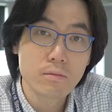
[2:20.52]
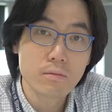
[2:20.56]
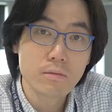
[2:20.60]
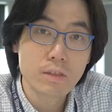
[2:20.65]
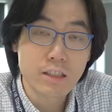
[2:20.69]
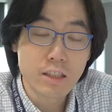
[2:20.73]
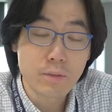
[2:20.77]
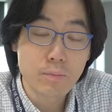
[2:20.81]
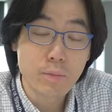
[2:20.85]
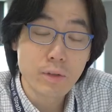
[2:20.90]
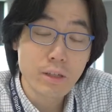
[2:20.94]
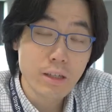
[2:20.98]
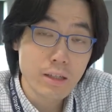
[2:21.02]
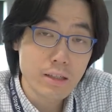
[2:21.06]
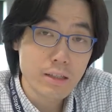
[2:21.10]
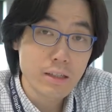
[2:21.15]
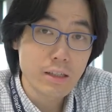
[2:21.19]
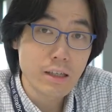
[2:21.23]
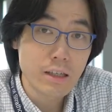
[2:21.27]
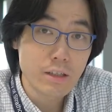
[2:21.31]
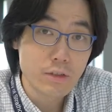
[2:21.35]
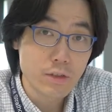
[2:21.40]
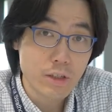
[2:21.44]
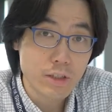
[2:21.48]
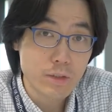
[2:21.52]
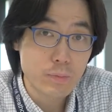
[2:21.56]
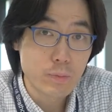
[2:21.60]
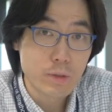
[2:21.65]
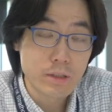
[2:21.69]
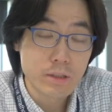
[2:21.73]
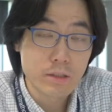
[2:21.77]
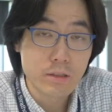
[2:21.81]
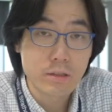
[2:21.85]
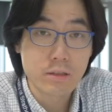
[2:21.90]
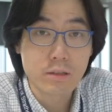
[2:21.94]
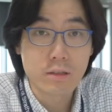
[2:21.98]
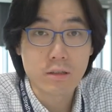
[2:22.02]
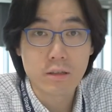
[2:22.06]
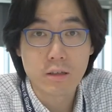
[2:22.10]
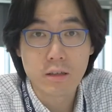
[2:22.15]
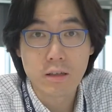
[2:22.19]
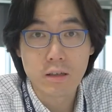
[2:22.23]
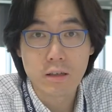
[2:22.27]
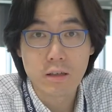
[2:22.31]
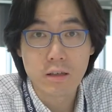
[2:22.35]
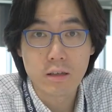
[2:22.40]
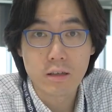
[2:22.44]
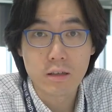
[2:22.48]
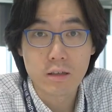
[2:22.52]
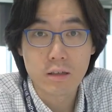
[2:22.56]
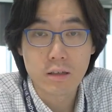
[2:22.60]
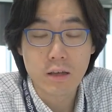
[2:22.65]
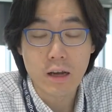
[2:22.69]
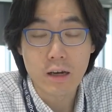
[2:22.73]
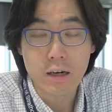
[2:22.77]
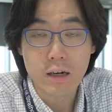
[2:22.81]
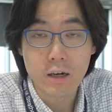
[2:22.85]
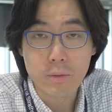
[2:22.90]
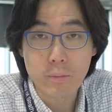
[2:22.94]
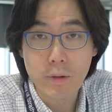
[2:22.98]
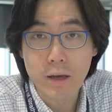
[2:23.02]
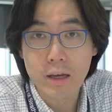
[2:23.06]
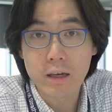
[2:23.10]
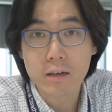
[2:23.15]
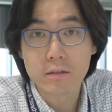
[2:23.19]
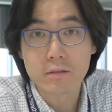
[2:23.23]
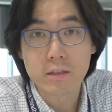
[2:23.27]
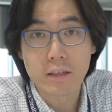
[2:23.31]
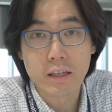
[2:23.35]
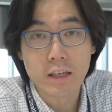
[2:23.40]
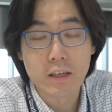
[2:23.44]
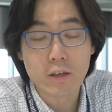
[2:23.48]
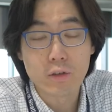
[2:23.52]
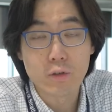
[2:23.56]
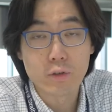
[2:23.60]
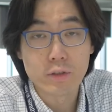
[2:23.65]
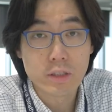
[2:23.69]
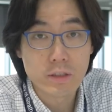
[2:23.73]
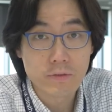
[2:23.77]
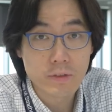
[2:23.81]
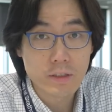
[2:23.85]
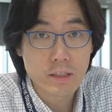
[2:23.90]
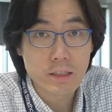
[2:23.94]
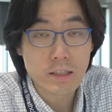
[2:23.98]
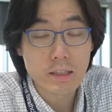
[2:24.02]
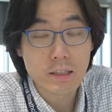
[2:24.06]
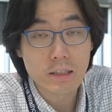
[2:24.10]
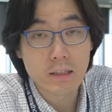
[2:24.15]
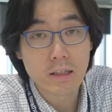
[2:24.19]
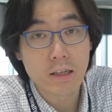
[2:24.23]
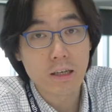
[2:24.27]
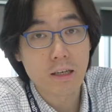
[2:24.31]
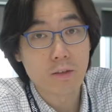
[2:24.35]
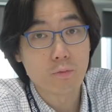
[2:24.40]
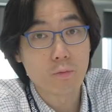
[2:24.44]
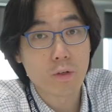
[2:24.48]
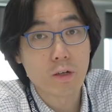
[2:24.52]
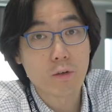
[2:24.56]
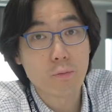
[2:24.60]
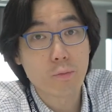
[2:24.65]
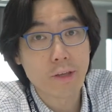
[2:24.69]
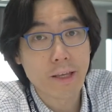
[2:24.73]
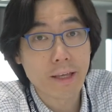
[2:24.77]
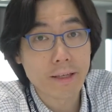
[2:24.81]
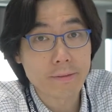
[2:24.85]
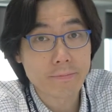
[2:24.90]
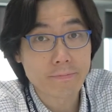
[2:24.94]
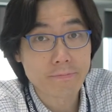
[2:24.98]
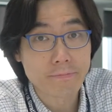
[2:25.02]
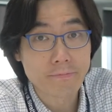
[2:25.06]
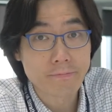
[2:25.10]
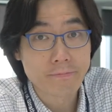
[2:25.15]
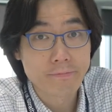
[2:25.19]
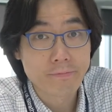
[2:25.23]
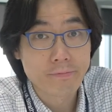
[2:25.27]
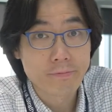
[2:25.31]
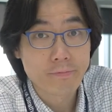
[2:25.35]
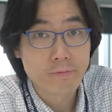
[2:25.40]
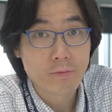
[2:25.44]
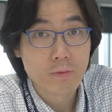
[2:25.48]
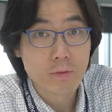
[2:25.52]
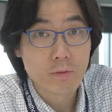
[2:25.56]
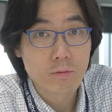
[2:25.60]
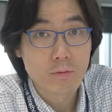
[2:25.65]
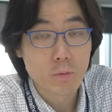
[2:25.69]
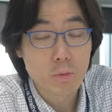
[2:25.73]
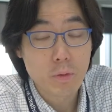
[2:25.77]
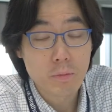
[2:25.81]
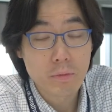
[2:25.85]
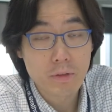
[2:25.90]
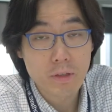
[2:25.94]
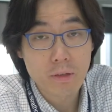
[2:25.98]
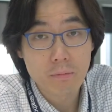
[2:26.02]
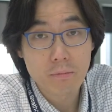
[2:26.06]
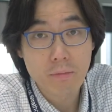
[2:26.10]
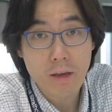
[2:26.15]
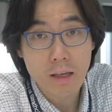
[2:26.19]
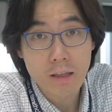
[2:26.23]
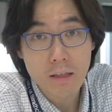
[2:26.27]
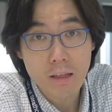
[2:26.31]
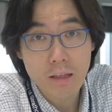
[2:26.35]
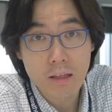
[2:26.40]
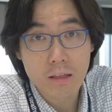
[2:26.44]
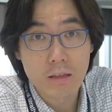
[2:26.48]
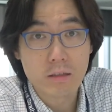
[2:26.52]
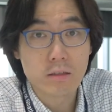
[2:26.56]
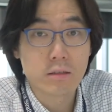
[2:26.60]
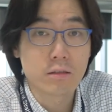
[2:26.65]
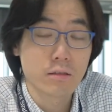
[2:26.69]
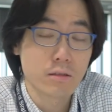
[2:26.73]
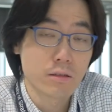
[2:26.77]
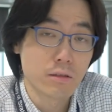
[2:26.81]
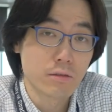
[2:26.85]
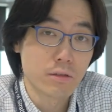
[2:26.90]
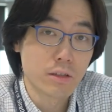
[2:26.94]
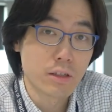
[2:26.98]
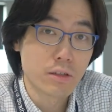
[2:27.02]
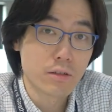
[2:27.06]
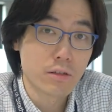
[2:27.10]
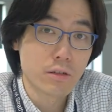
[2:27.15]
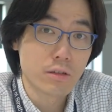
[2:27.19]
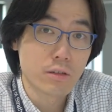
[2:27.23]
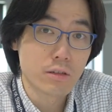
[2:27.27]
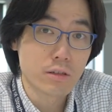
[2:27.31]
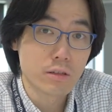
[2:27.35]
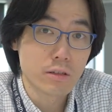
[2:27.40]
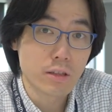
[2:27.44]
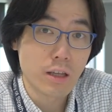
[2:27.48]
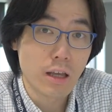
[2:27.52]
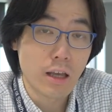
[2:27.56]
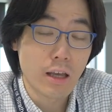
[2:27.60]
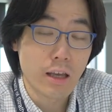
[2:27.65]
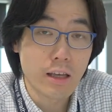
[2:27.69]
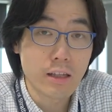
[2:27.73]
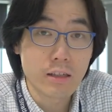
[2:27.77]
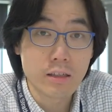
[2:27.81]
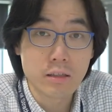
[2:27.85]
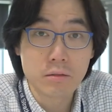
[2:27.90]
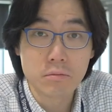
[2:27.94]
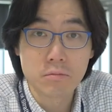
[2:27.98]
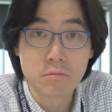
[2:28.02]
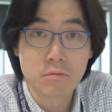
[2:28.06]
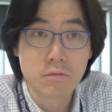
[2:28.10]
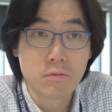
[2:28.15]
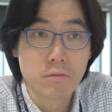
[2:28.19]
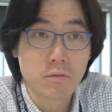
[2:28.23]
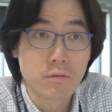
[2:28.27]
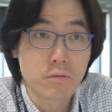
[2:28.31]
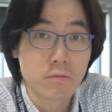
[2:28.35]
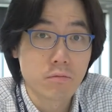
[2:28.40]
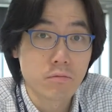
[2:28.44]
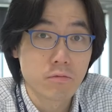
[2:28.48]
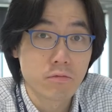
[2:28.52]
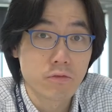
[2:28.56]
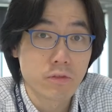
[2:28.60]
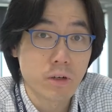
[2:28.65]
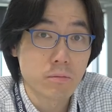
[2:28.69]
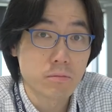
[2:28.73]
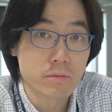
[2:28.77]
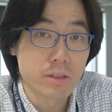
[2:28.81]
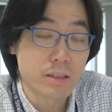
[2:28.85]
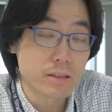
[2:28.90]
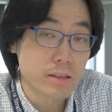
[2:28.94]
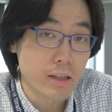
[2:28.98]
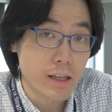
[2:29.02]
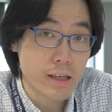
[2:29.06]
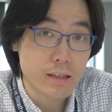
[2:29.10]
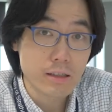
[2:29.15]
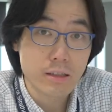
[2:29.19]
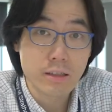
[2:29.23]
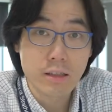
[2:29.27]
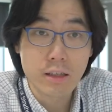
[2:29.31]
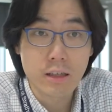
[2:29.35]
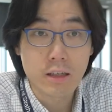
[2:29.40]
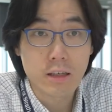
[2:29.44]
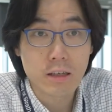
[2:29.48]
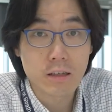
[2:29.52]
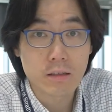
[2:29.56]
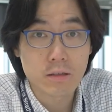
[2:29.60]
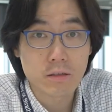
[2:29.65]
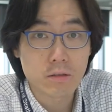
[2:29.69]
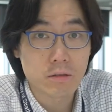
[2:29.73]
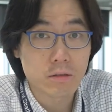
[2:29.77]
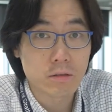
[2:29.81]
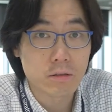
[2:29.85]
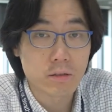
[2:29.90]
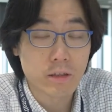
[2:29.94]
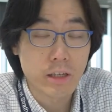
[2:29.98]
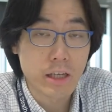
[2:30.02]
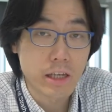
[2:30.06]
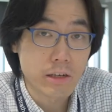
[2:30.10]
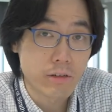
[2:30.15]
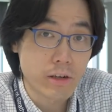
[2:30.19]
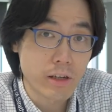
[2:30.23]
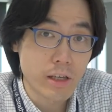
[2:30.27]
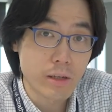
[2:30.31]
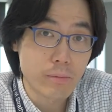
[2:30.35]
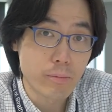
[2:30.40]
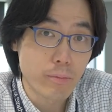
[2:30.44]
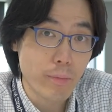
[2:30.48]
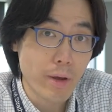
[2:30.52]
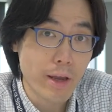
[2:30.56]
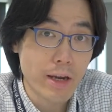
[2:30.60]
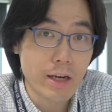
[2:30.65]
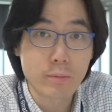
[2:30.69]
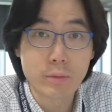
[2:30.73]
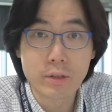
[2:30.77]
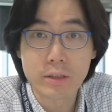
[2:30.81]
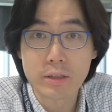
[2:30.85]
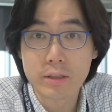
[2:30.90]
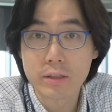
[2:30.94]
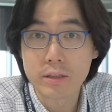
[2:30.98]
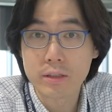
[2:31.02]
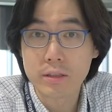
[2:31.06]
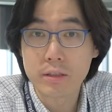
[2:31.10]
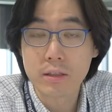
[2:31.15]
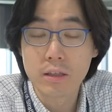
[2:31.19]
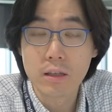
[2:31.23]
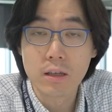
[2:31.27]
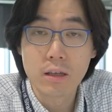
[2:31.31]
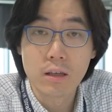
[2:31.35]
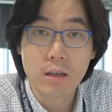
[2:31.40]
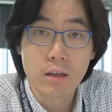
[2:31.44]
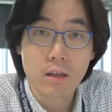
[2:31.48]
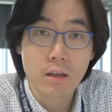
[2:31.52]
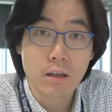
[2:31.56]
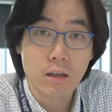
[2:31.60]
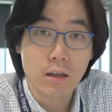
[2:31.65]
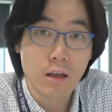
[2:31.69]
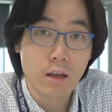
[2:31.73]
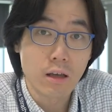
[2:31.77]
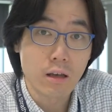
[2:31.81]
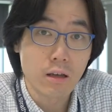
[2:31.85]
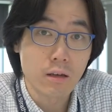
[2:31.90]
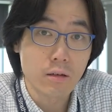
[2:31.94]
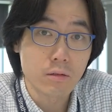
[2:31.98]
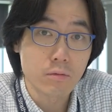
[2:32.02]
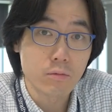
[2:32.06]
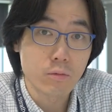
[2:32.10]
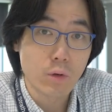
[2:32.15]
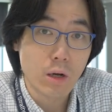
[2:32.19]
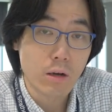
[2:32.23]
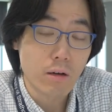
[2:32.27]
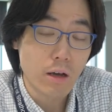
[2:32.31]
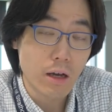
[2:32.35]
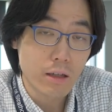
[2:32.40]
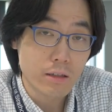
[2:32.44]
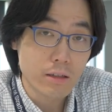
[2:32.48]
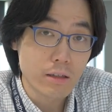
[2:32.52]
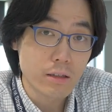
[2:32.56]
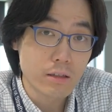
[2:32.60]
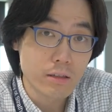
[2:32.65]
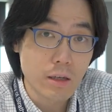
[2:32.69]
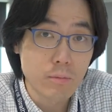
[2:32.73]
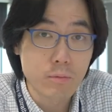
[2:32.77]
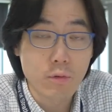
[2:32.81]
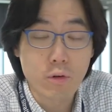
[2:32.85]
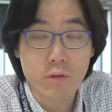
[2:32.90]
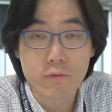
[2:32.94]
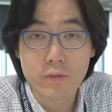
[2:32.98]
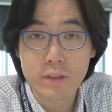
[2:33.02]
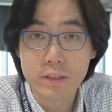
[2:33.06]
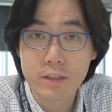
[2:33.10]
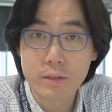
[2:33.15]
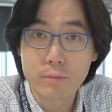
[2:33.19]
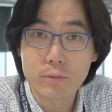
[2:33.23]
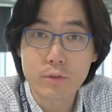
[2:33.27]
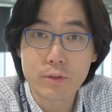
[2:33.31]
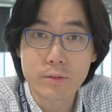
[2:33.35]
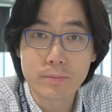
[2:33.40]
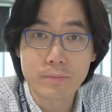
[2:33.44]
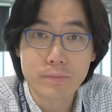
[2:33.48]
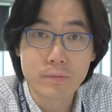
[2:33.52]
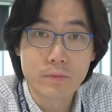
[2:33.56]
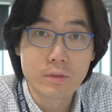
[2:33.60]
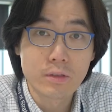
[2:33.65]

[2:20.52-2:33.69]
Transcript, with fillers: Disability adjustments are about inclusivity and well-being. Remember that many conditions are hidden, from dyslexia to hearing impairments, uh, while others are more visible.